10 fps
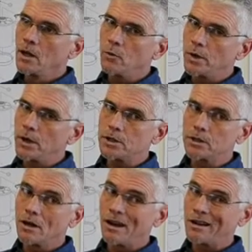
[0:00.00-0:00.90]

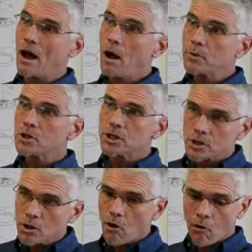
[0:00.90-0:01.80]
which
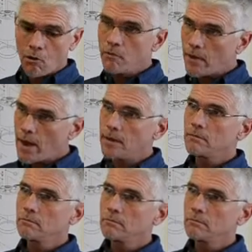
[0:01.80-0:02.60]
accomplishes all of that